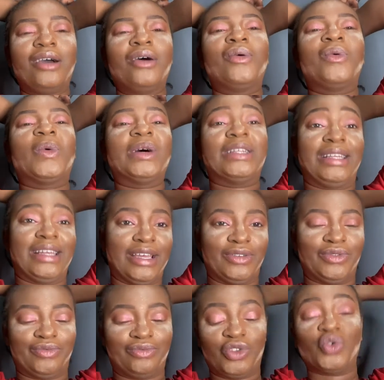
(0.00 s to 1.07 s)
what did I
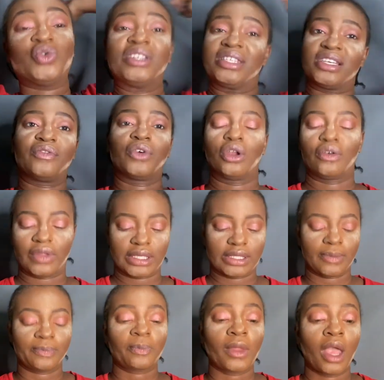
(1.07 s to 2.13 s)
do to deserve all of this?
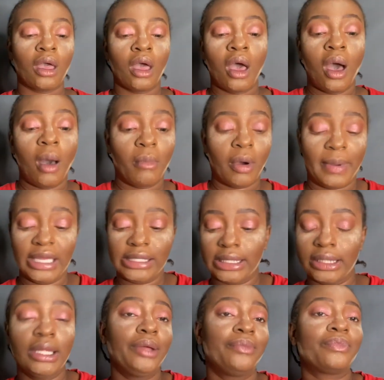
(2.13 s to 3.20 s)
But
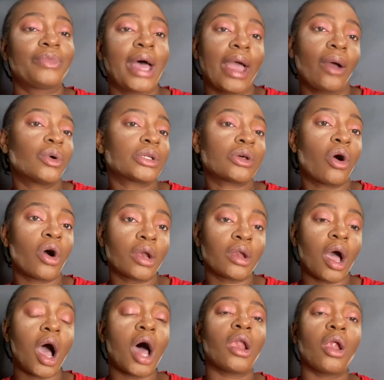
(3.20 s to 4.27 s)
basically, I was on
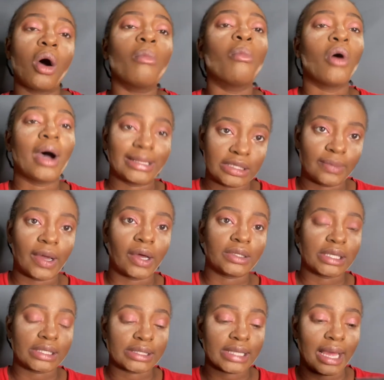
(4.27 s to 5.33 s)
a lot more
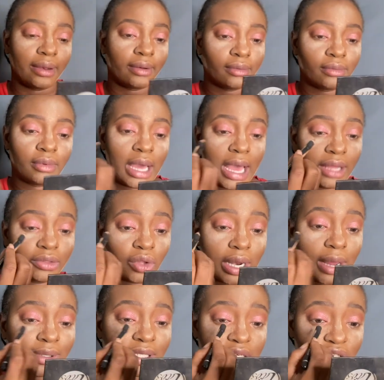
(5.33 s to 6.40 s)
antibiotics than I thought I
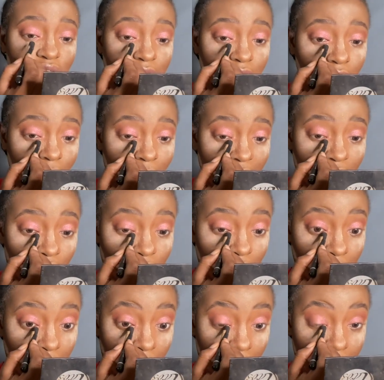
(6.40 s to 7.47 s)
was initially gonna be on.
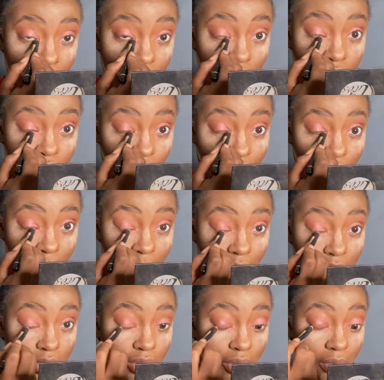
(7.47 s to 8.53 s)
So for
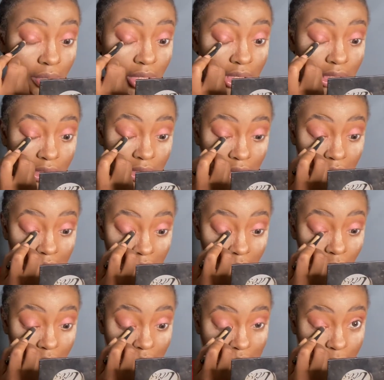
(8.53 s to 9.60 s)
about 2 weeks, your girl
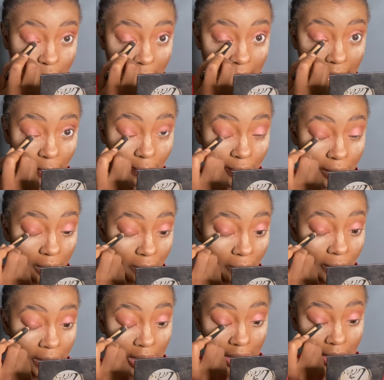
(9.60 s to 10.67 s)
was popping
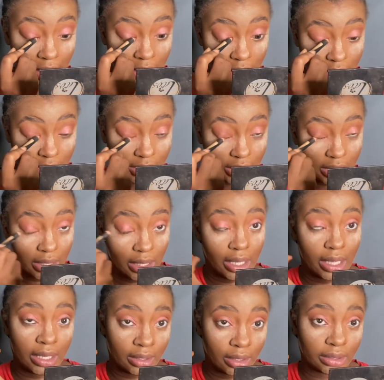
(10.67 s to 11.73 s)
pills
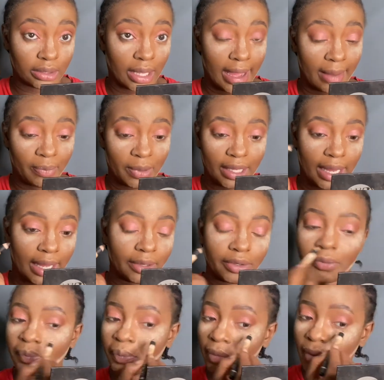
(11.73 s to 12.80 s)
and not the happy kind.
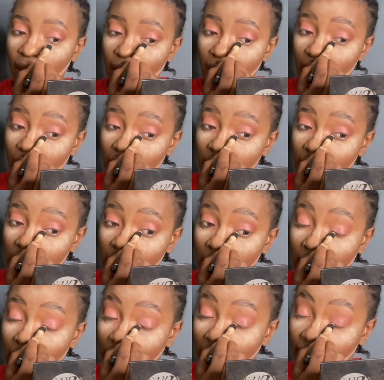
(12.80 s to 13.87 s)

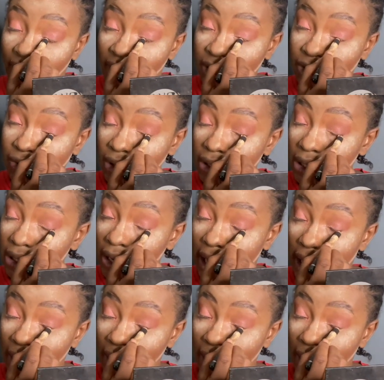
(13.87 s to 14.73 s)
Eventually, I